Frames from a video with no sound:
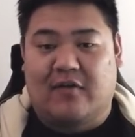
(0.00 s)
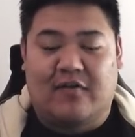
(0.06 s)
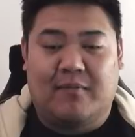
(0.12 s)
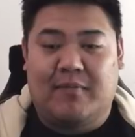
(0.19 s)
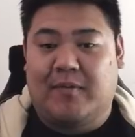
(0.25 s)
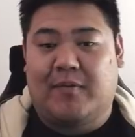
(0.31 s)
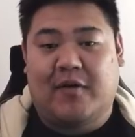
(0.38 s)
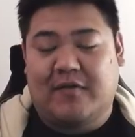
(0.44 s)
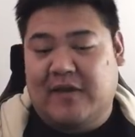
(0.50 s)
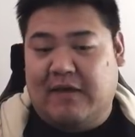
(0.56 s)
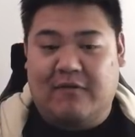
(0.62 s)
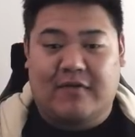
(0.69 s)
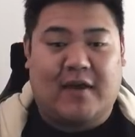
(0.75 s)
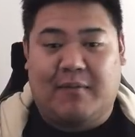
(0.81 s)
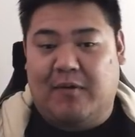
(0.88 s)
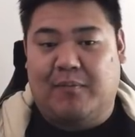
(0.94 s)
simply because
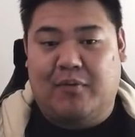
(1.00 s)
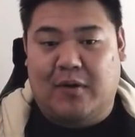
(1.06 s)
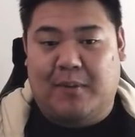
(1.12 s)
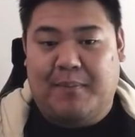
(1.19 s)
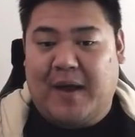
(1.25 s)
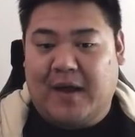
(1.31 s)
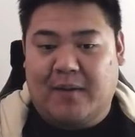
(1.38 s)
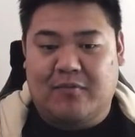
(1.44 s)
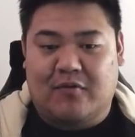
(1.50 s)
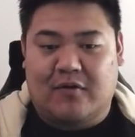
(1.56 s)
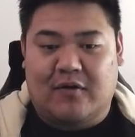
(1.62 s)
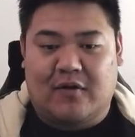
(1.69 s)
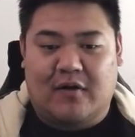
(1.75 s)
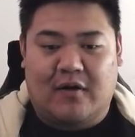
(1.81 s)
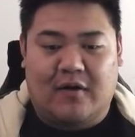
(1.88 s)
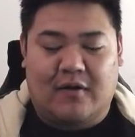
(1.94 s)
every time you put it back up
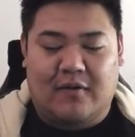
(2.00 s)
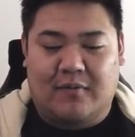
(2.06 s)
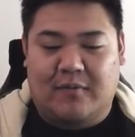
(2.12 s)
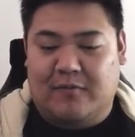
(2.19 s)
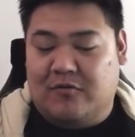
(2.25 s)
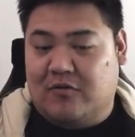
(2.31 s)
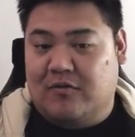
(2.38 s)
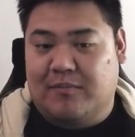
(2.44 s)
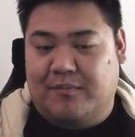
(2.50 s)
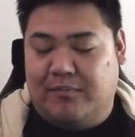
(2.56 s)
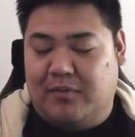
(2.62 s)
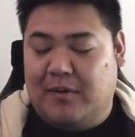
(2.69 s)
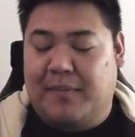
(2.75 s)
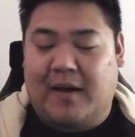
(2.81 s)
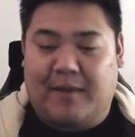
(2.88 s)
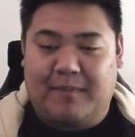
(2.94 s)

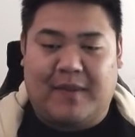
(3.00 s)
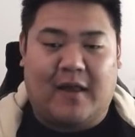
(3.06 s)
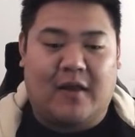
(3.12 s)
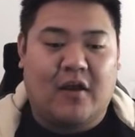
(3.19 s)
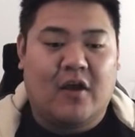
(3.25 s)
down